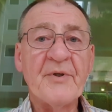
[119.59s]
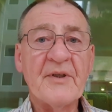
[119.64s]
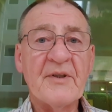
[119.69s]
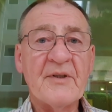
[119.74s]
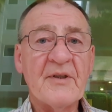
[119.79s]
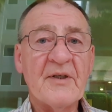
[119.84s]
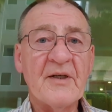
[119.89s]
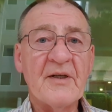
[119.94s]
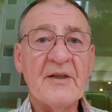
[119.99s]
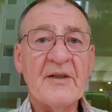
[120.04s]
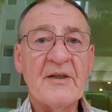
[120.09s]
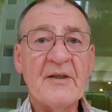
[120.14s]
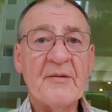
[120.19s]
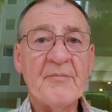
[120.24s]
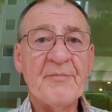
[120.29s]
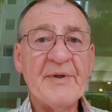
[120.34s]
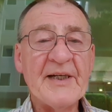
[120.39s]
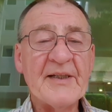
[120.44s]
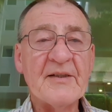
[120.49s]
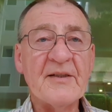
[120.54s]
but
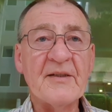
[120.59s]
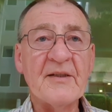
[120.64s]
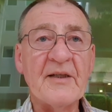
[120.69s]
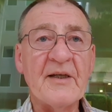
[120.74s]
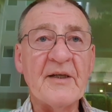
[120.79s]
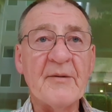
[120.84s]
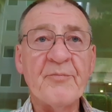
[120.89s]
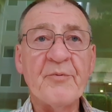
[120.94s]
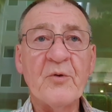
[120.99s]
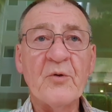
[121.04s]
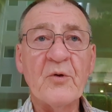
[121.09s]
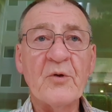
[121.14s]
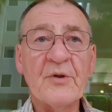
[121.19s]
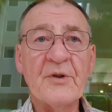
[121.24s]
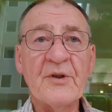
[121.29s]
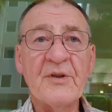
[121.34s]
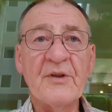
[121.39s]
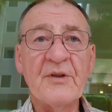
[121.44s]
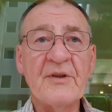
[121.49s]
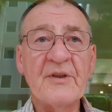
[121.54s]
back to the
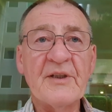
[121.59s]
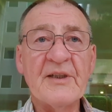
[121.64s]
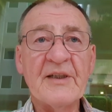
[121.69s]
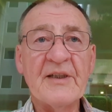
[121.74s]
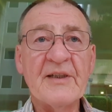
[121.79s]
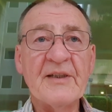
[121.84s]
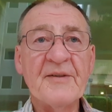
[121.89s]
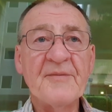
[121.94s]
airport and